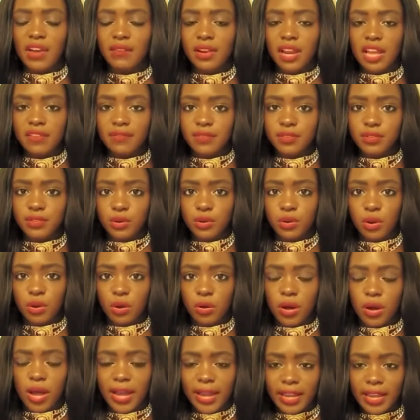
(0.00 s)
Yeah, I'm
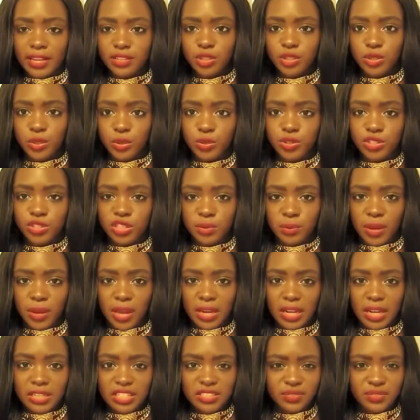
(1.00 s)
just under 5'8", so
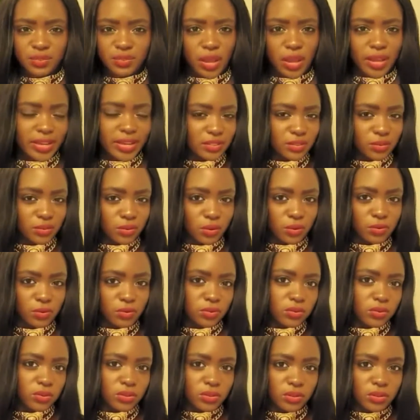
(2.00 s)
I'm quite tall,
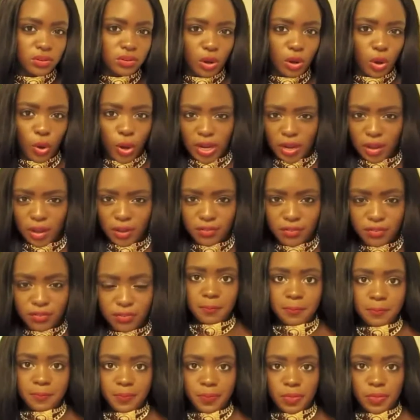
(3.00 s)
and
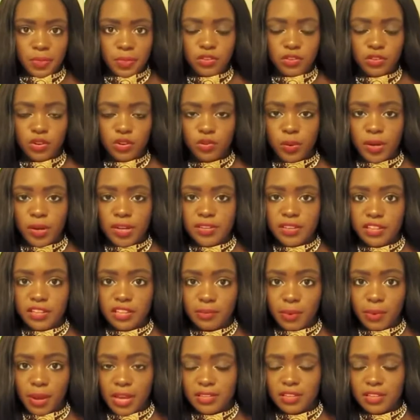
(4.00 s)
I really wanted
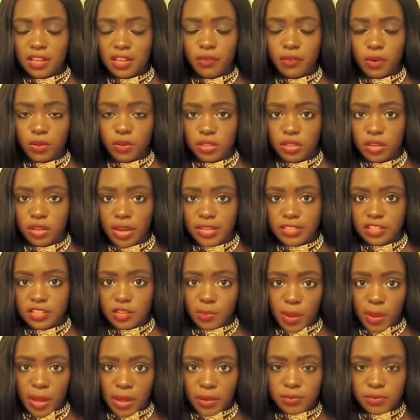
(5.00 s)
to have sort of like a
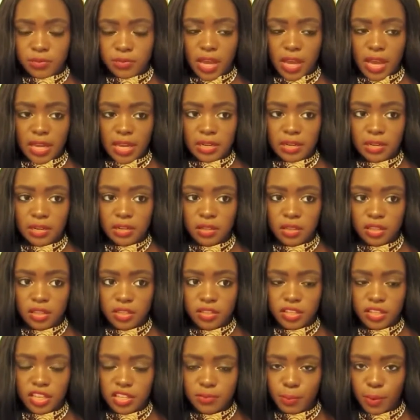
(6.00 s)
long, I
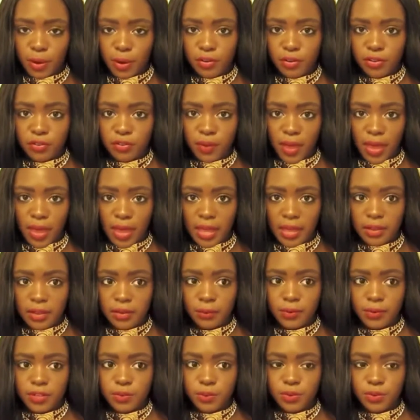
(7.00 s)
don't know,
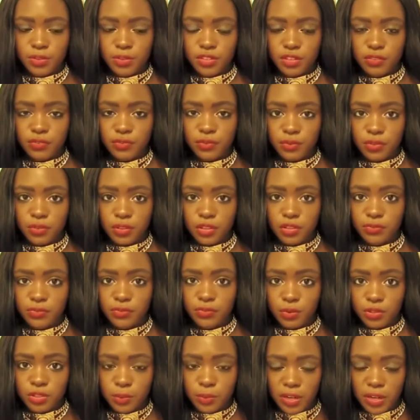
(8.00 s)
longer length. Like, I've been having
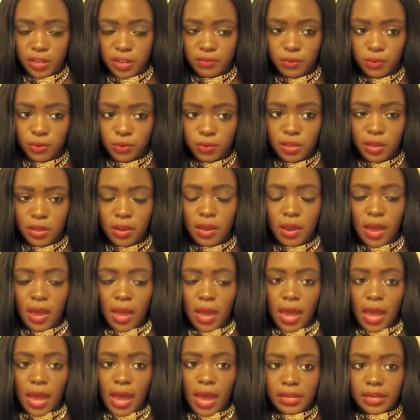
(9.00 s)
24 inches for like a
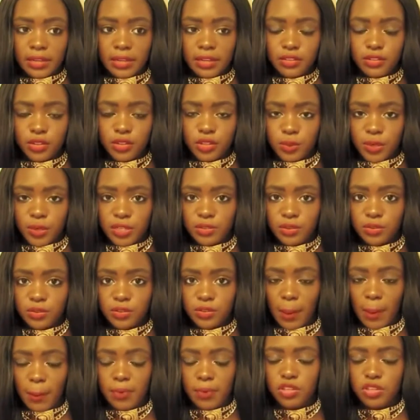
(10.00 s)
year, and when I have a length
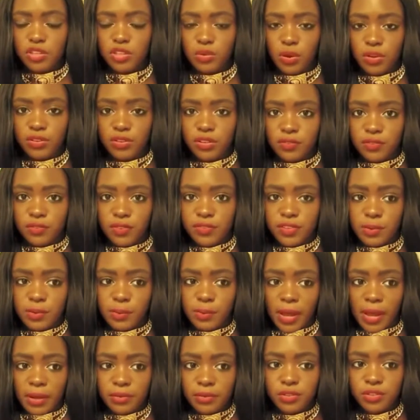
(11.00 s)
for too long I get too
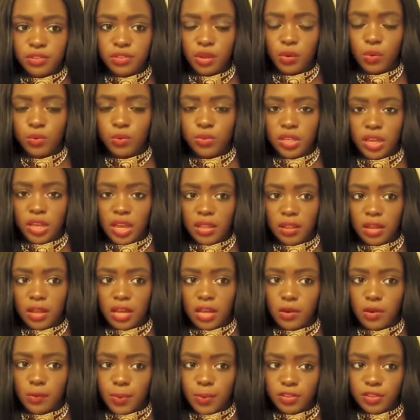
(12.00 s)
used to it and I just feel
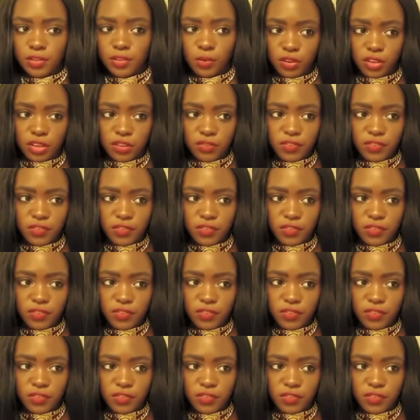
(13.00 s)
like it's not